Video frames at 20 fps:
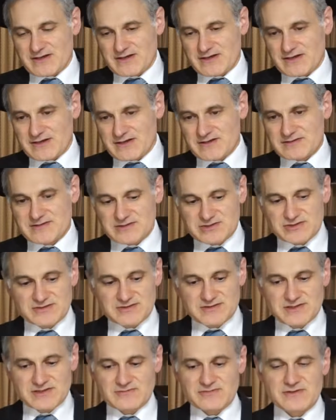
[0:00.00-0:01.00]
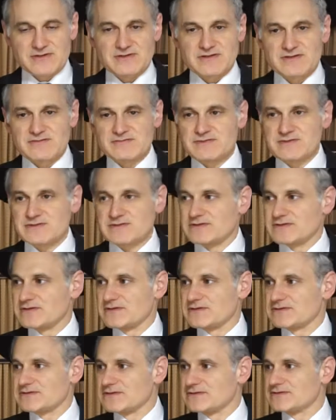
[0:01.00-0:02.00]
I guess I shouldn't say where he lives, just
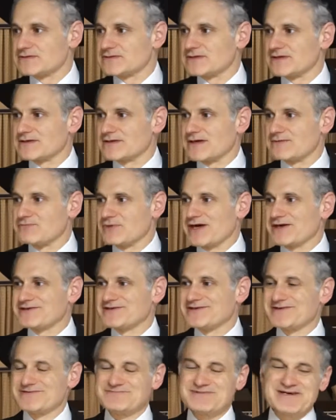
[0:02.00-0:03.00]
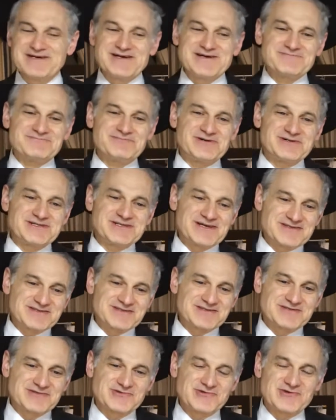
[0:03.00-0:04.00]
you shouldn't get back to him. But he has
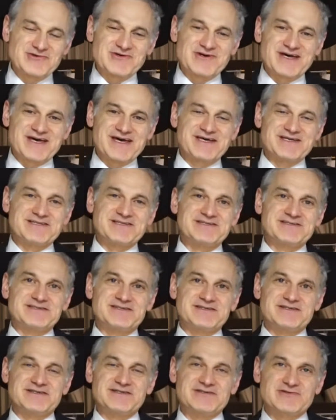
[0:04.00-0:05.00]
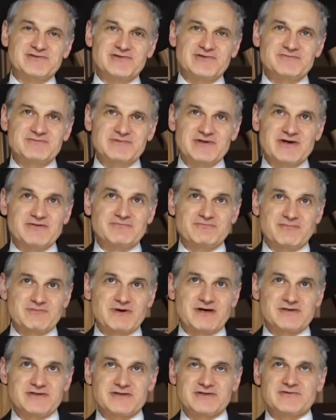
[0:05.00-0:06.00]
a store, and he called me up
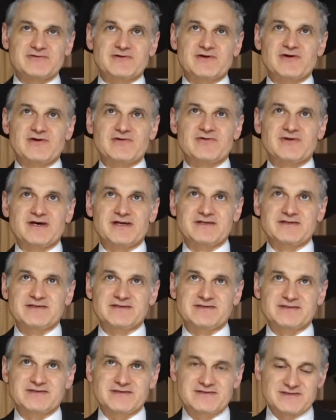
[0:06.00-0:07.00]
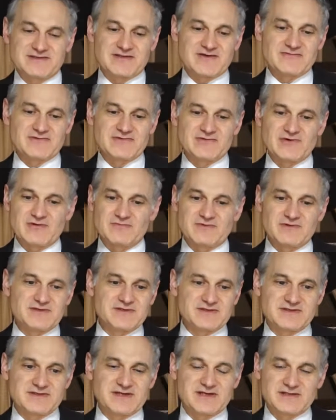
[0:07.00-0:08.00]
about a year ago, and he said he's having trouble.
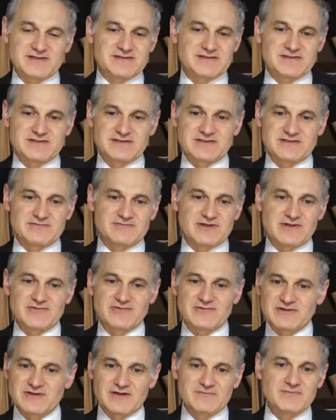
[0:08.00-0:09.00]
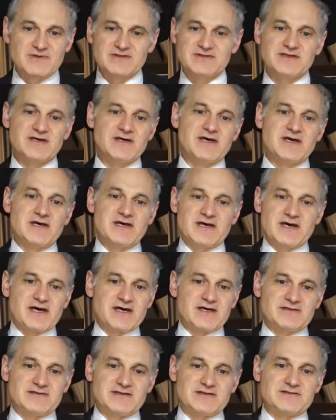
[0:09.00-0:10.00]
It's not. He went through the numbers,
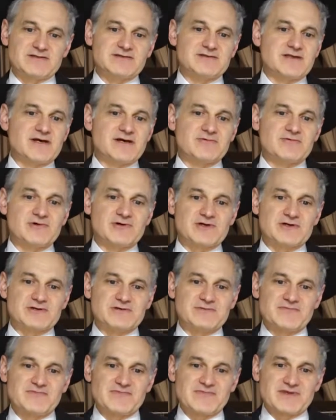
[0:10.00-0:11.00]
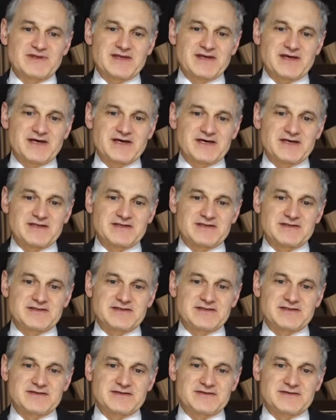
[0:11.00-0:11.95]
and it's not working. And